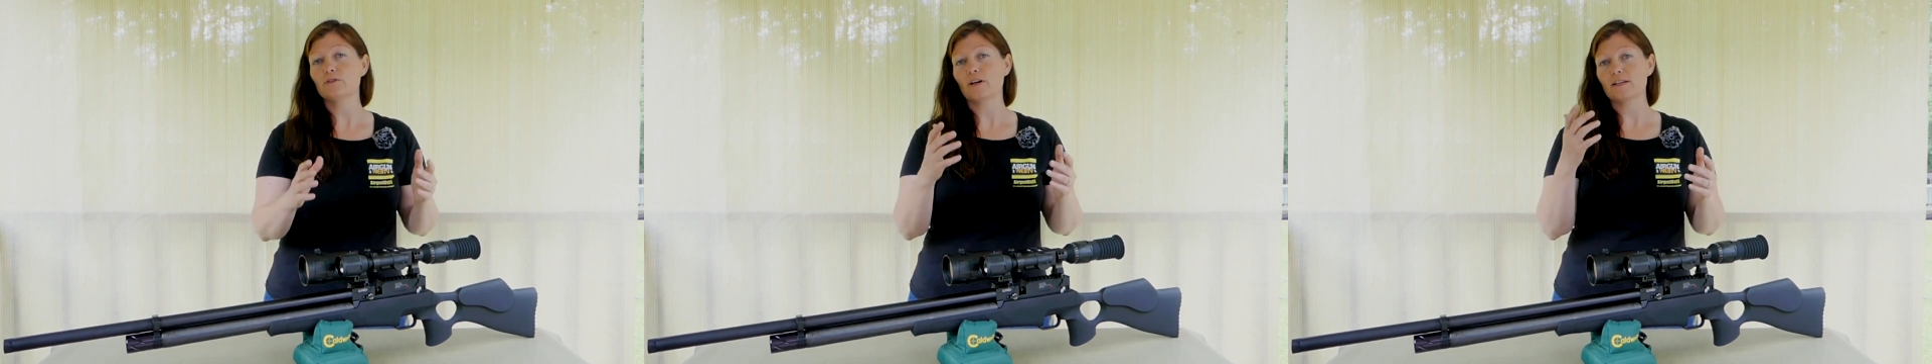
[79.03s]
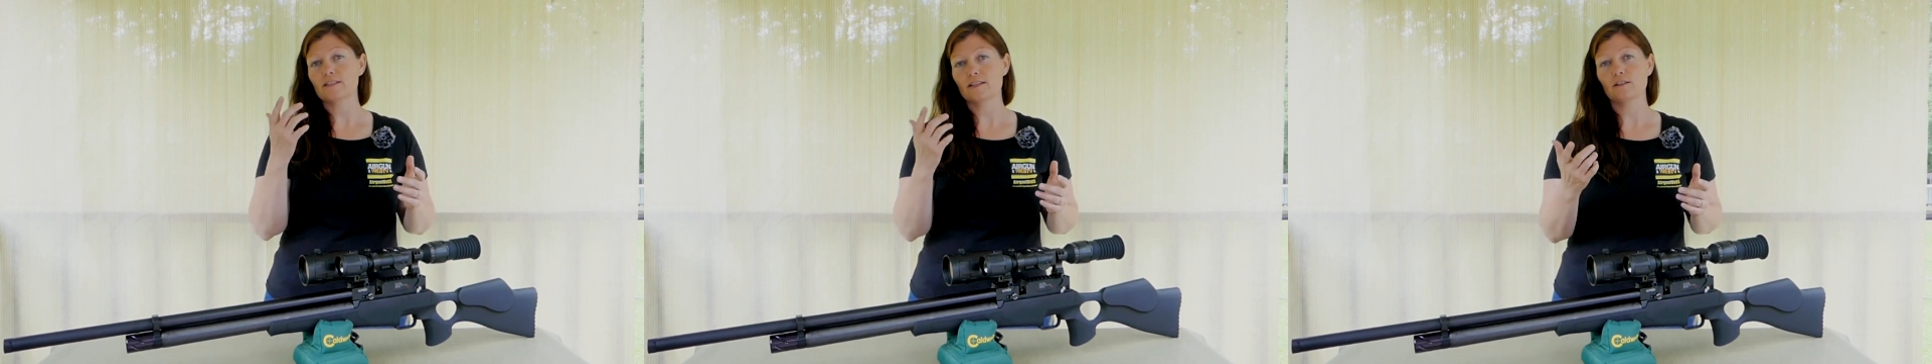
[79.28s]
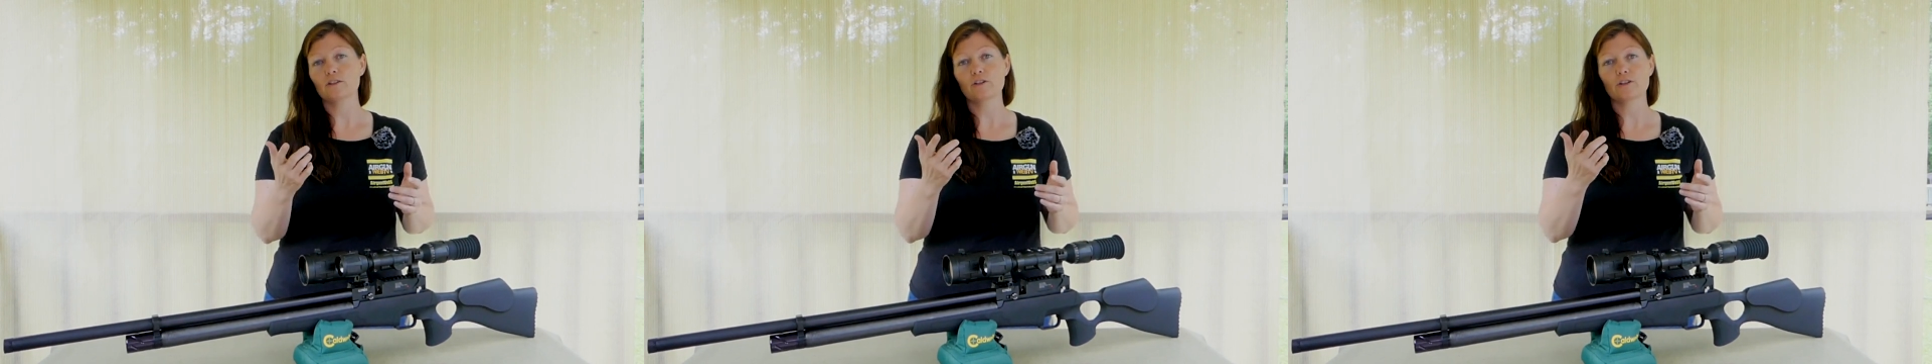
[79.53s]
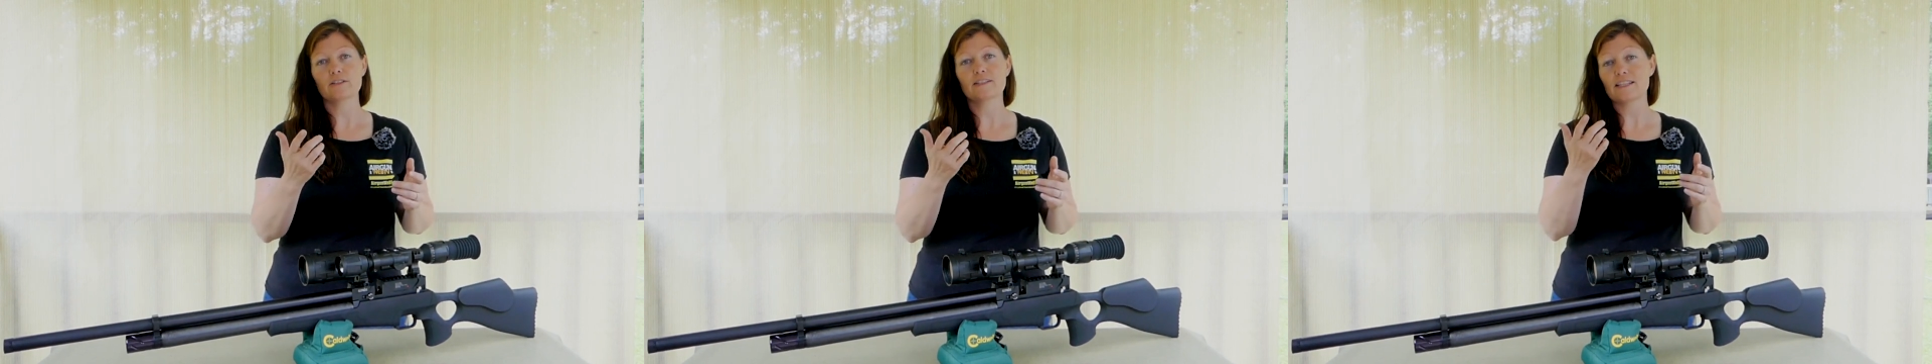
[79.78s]
You guys can
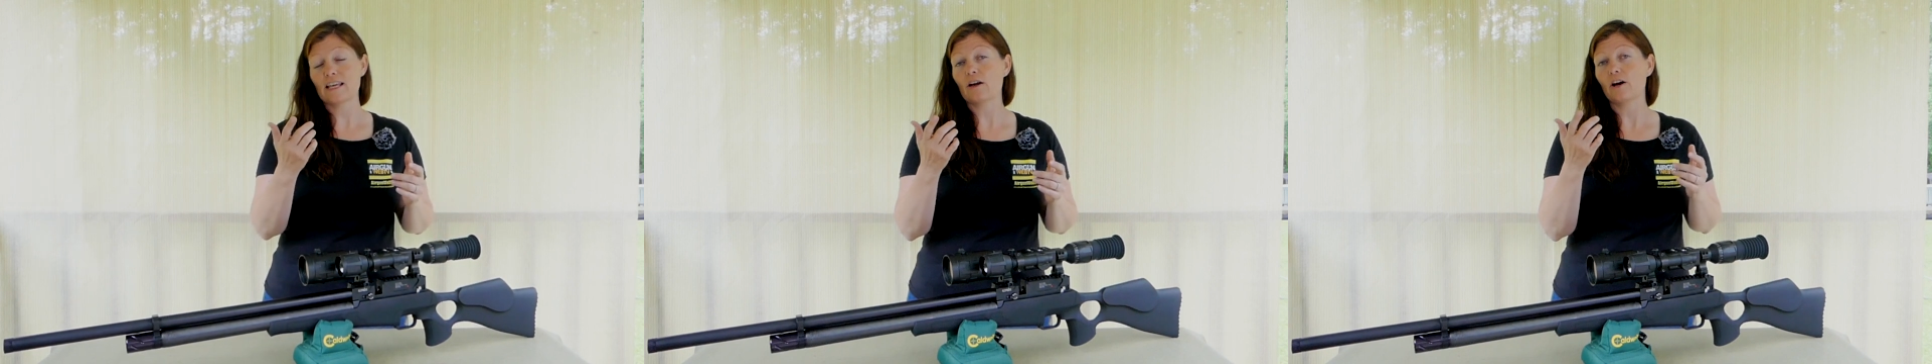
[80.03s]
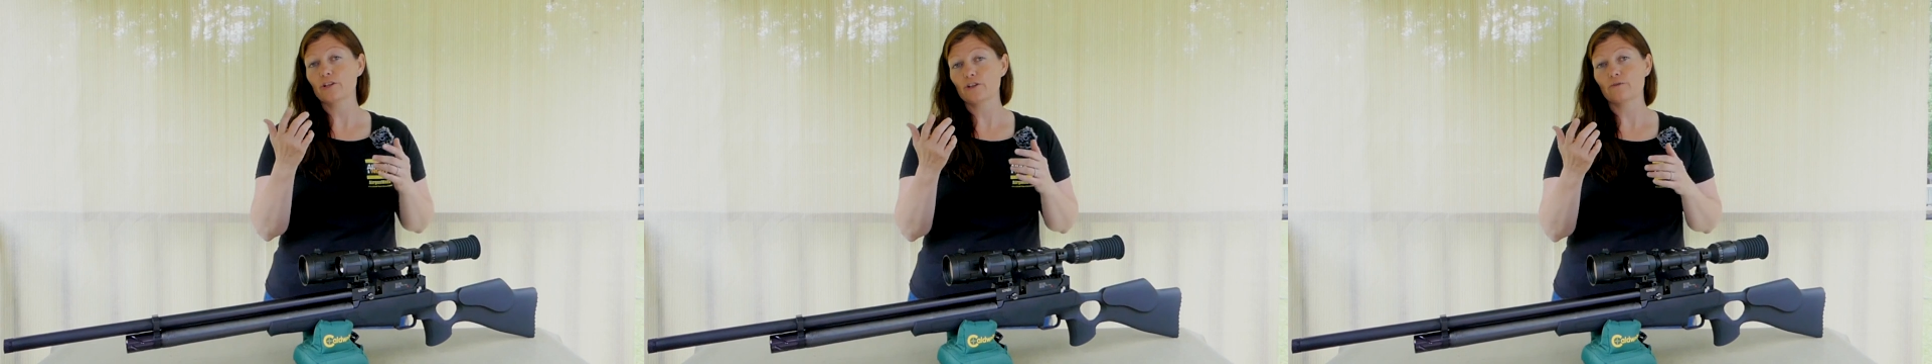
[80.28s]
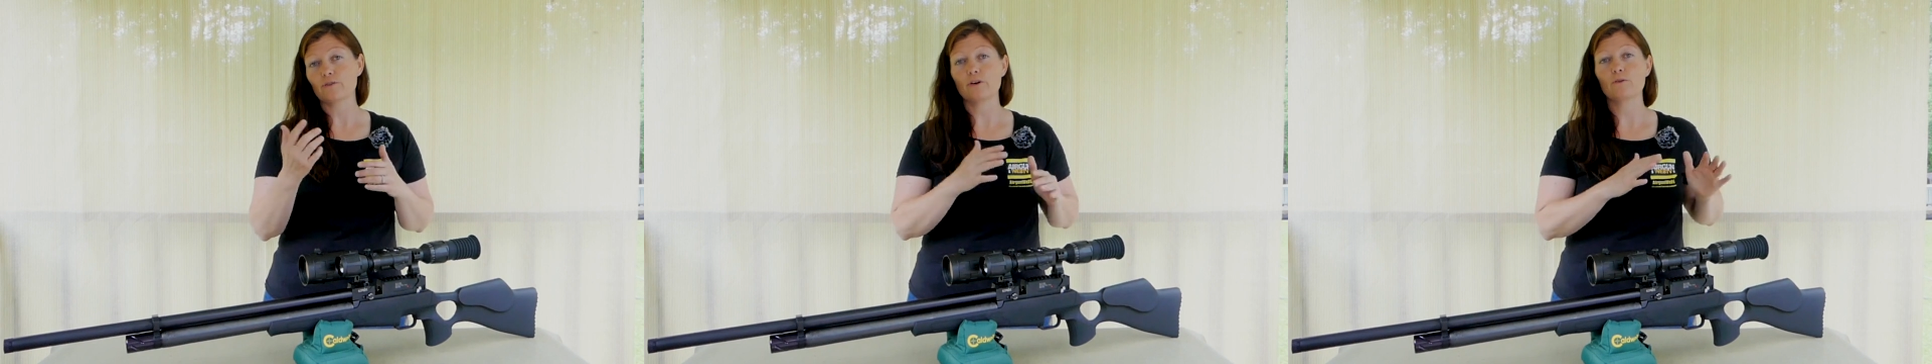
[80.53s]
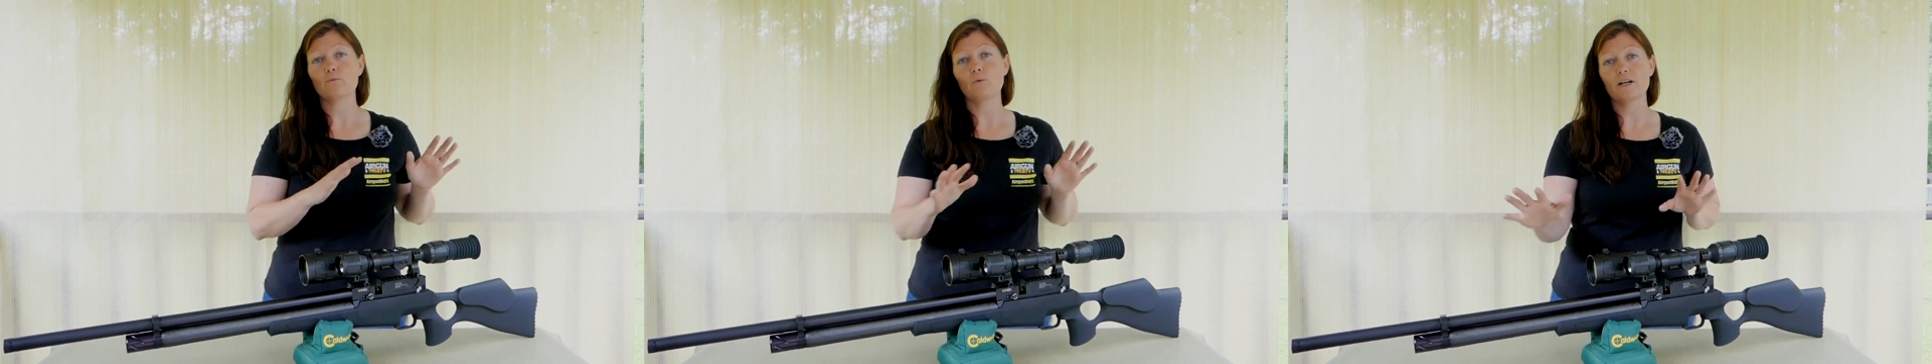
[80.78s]
see on your
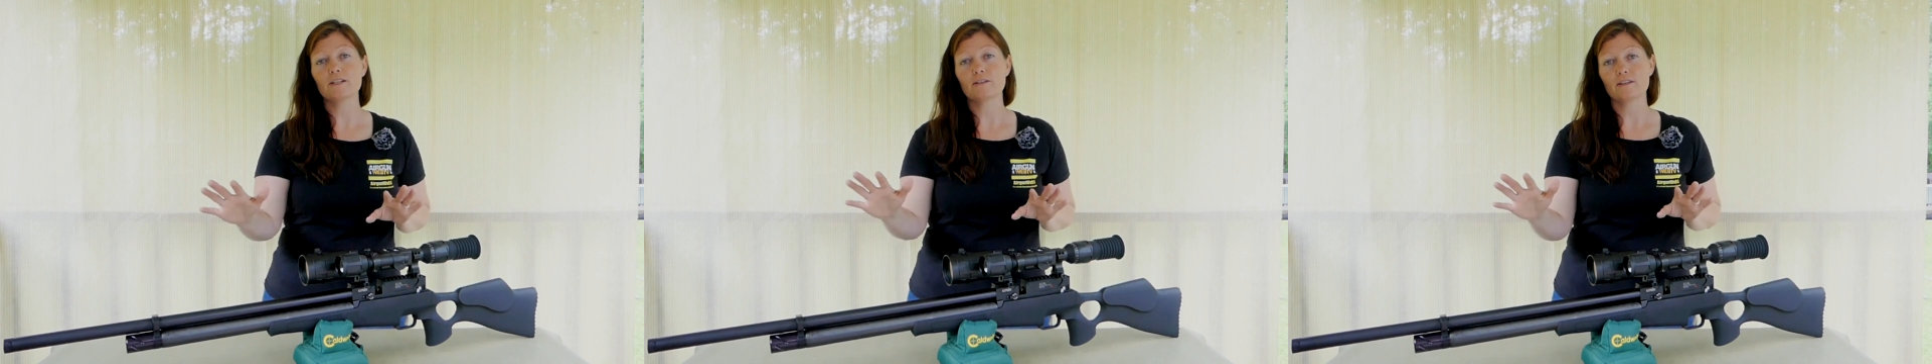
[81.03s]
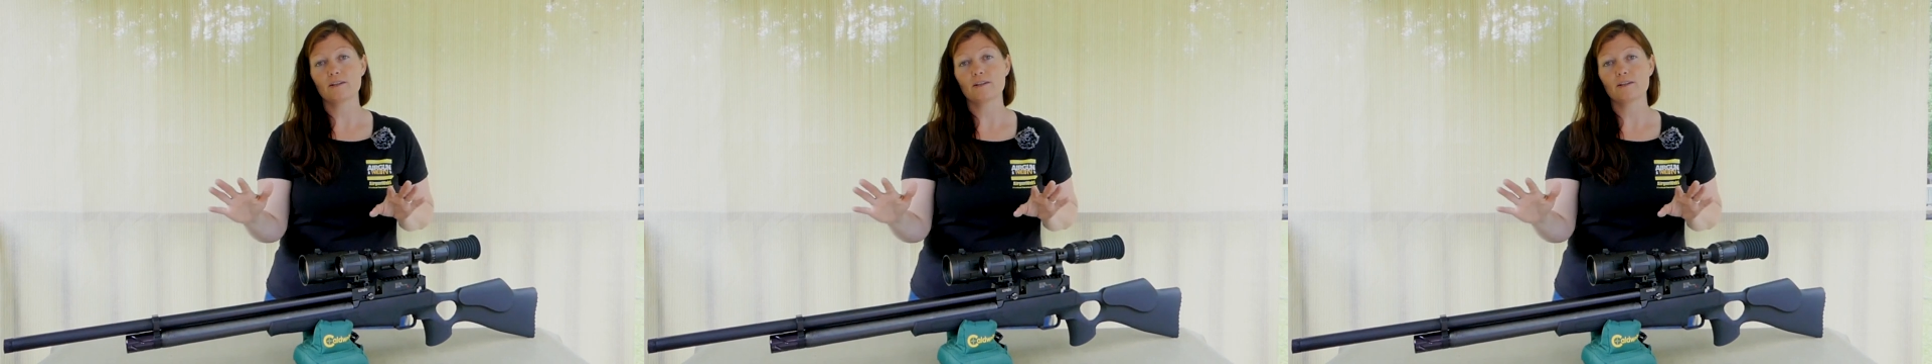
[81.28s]
phone what